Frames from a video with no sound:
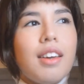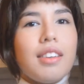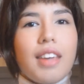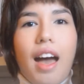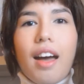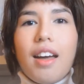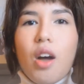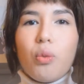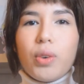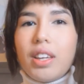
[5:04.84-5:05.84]
Yeah,
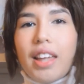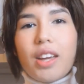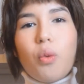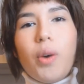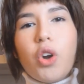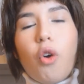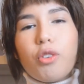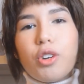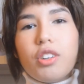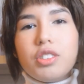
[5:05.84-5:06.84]
we like went
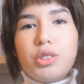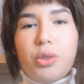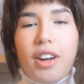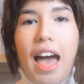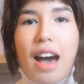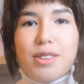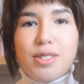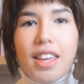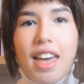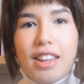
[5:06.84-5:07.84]
over to her
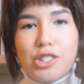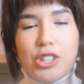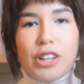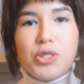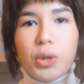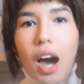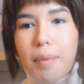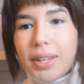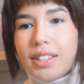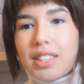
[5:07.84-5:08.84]
house and she had 2
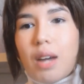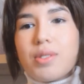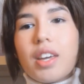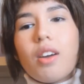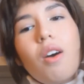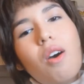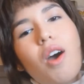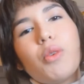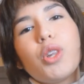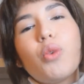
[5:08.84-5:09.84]
copies and I was like, oh,
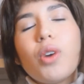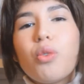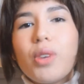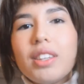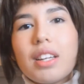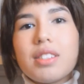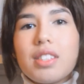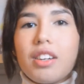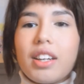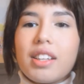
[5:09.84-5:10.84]
I really want to read that
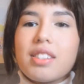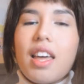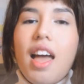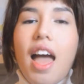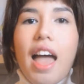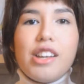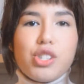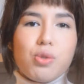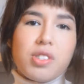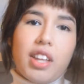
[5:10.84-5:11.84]
series. And
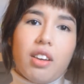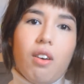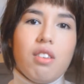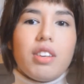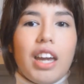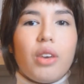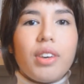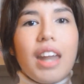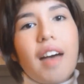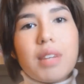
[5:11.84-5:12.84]
she was like, oh, okay, you
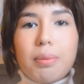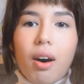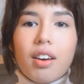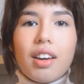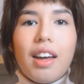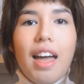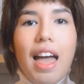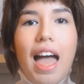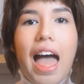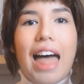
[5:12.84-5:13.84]
can have my book.
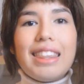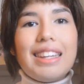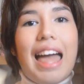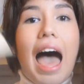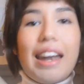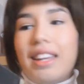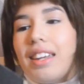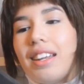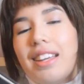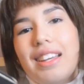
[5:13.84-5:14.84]
And then I had
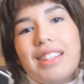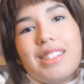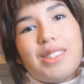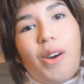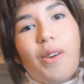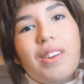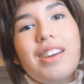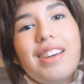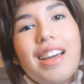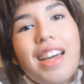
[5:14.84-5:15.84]
it. So
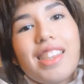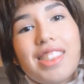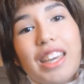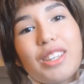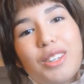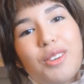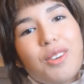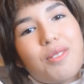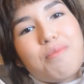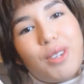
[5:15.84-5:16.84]
thank
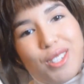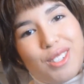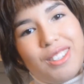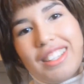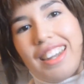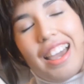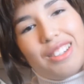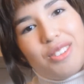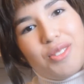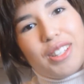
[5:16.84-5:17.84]
you, person that I
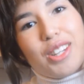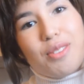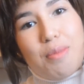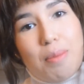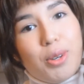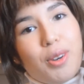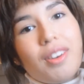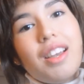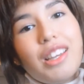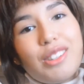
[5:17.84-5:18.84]
don't really remember.
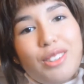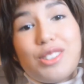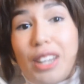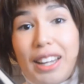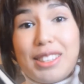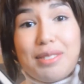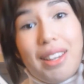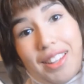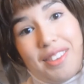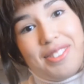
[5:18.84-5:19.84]
You changed
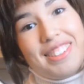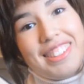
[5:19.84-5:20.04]
my life.